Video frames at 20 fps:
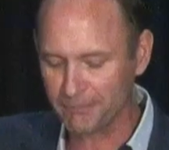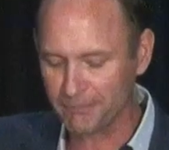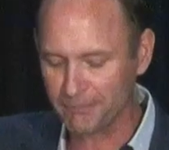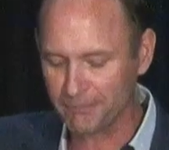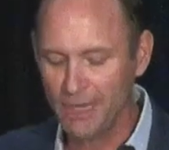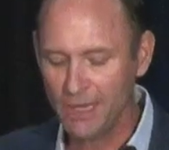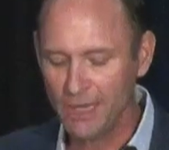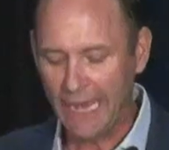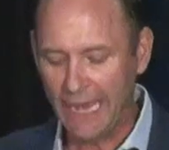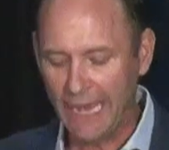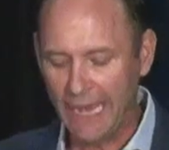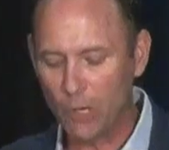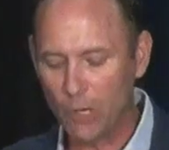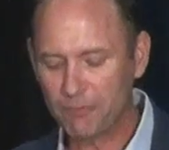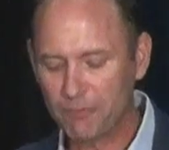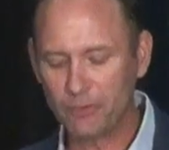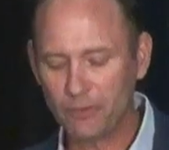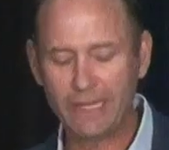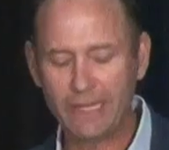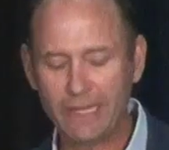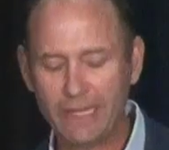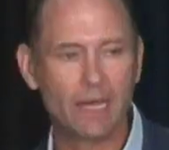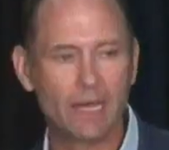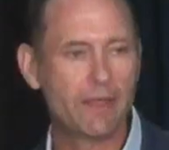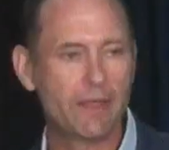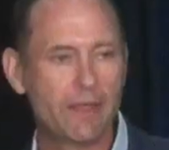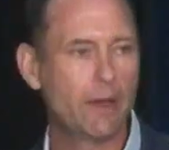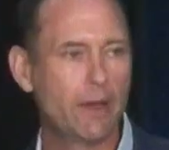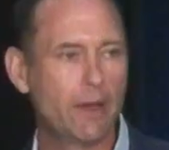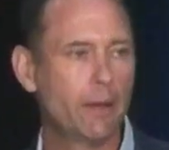And hopefully
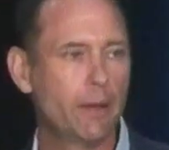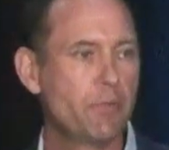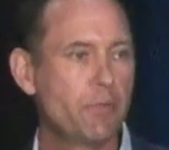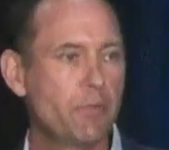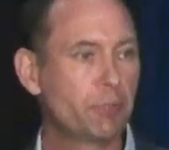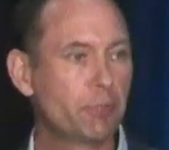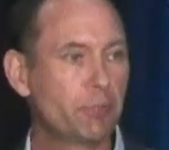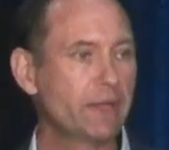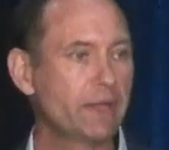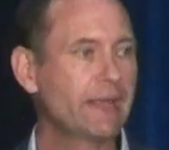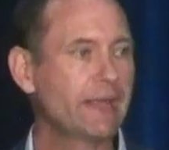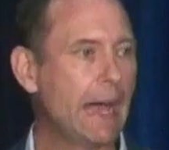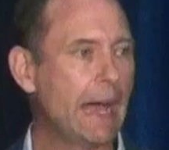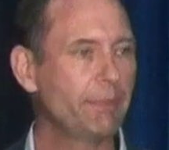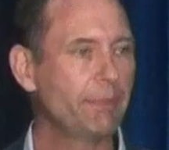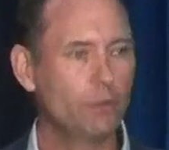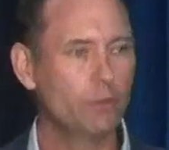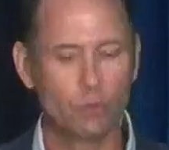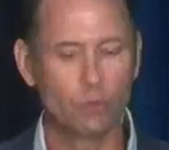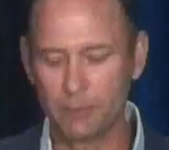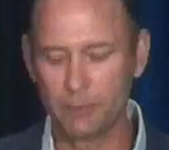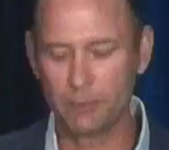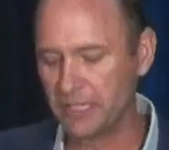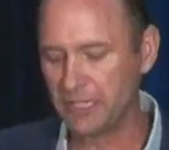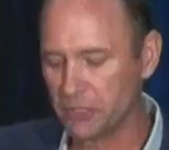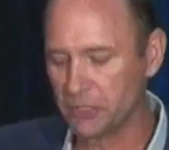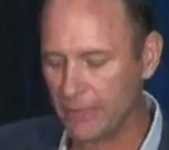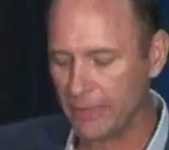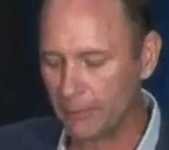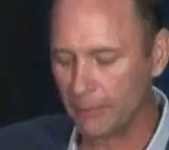the print copy will be in
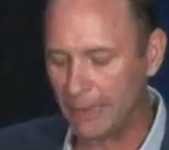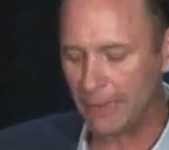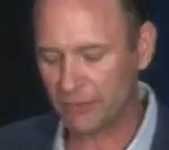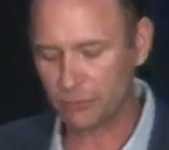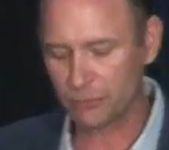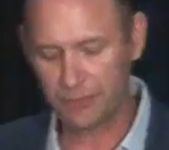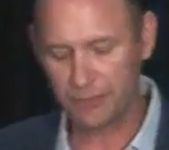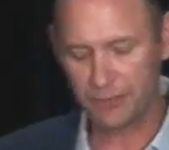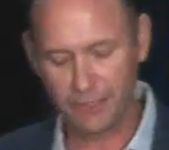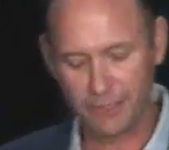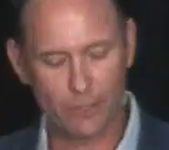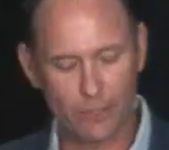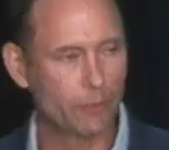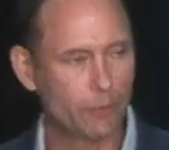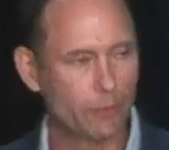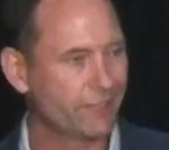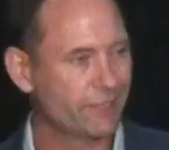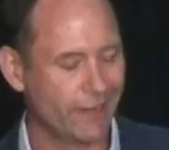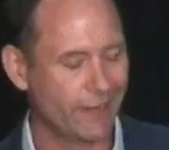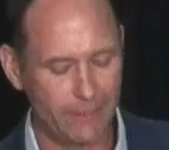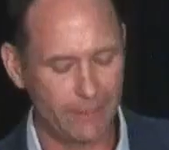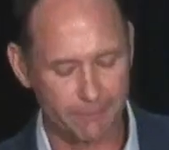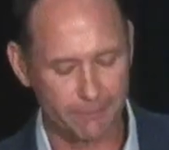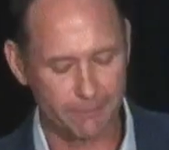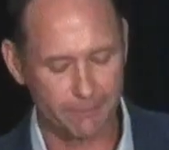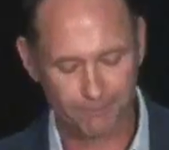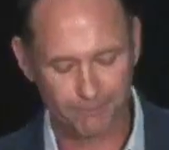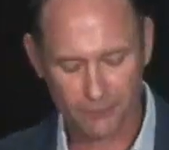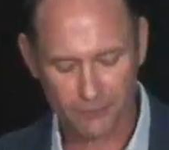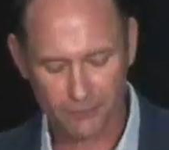your mailbox when you get home tonight.
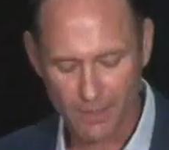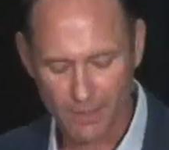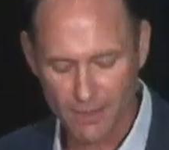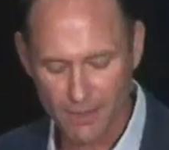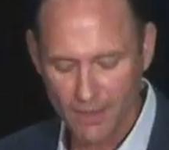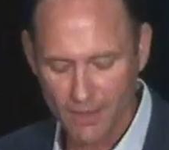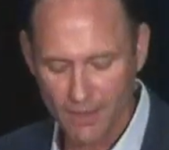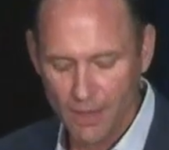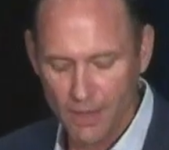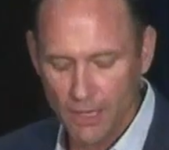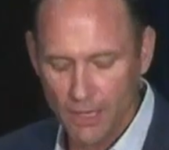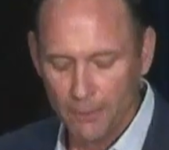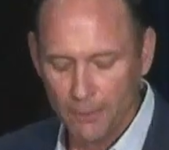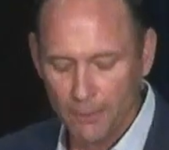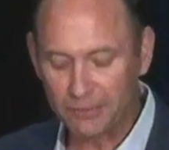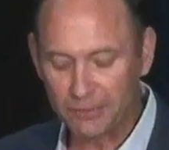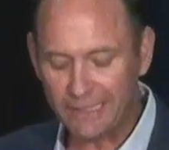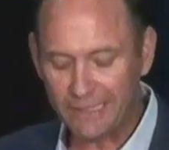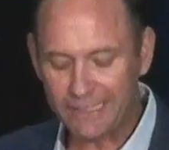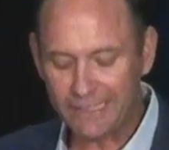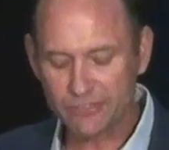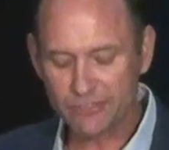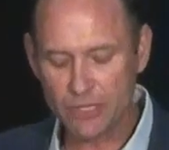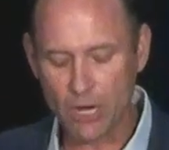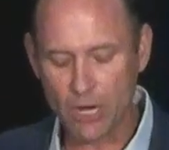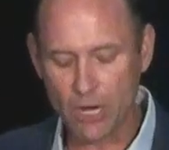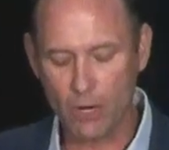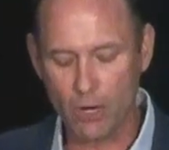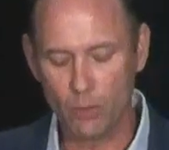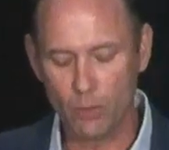Please
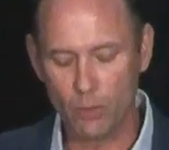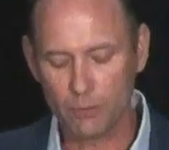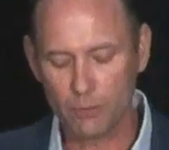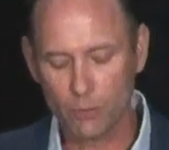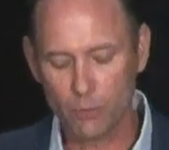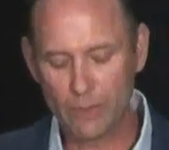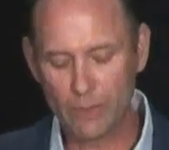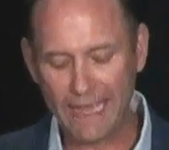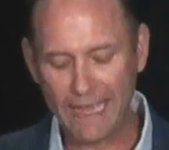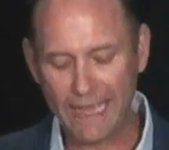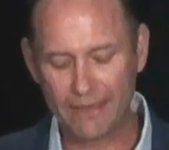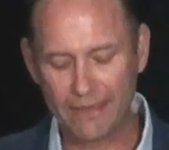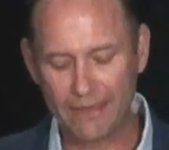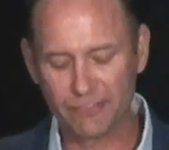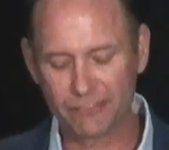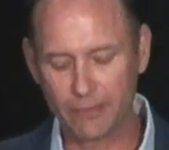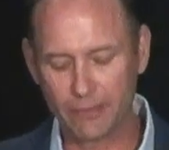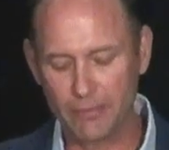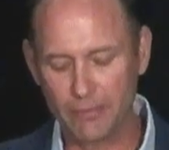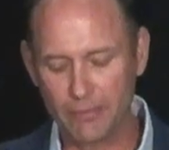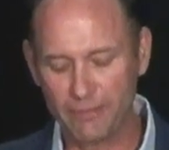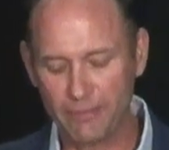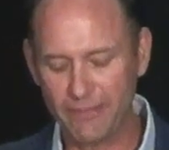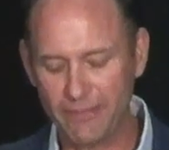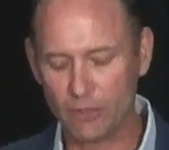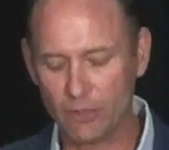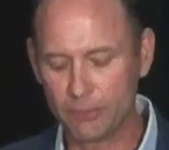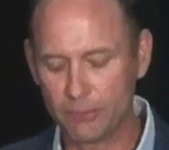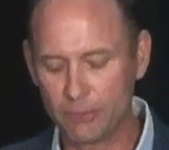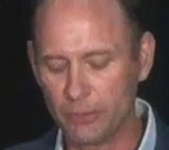know we have some
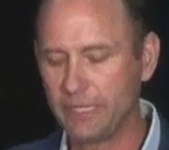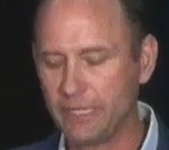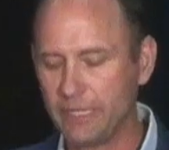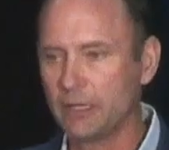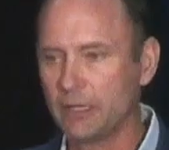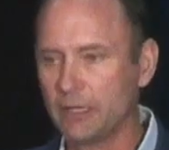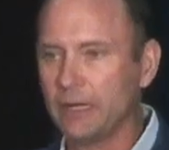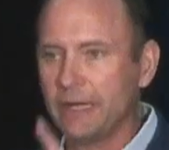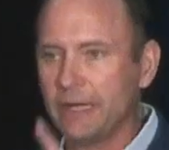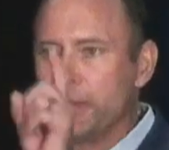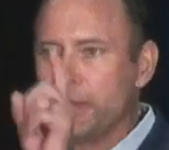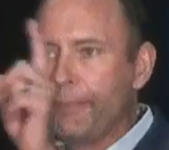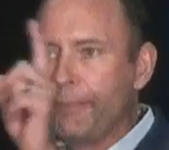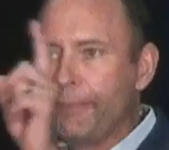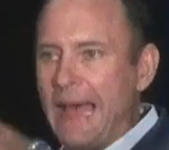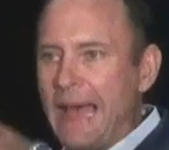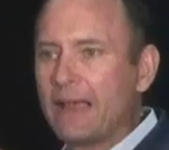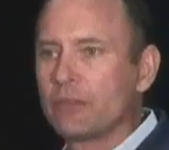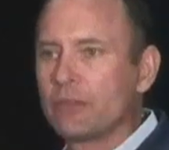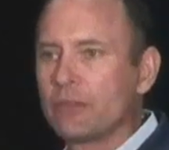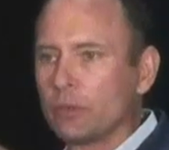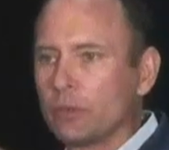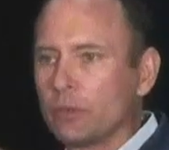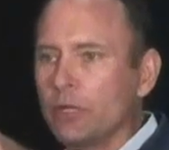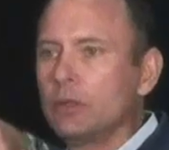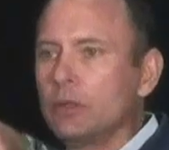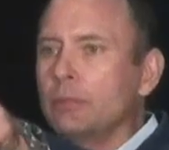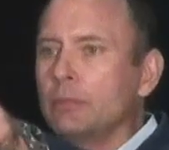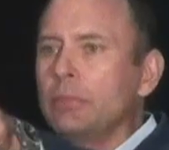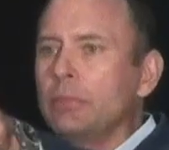available here in the back of the room
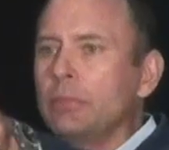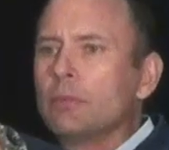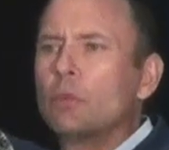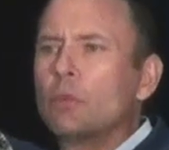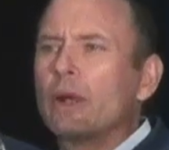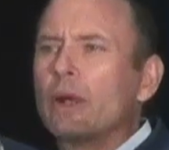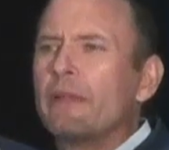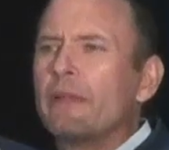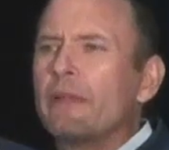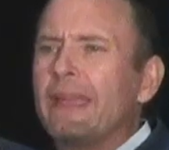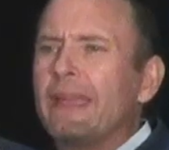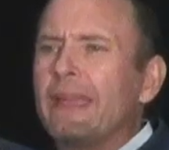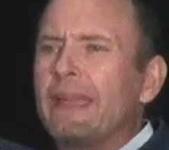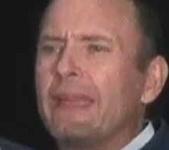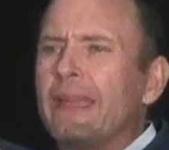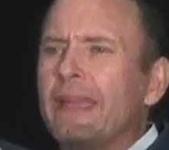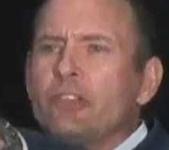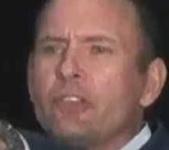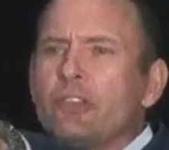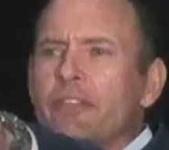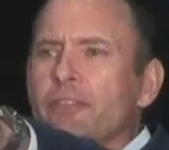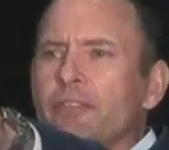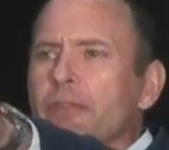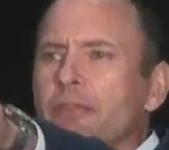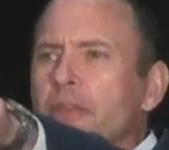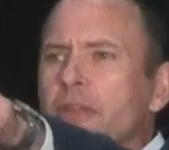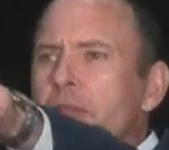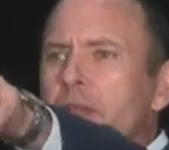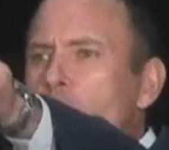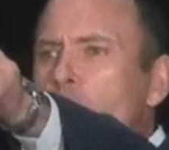where Jeff,
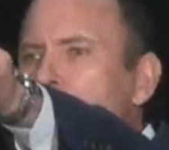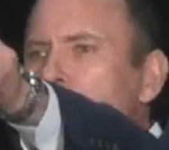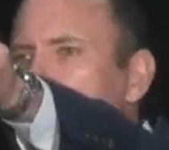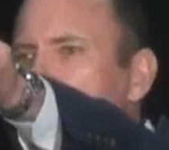can you point at them?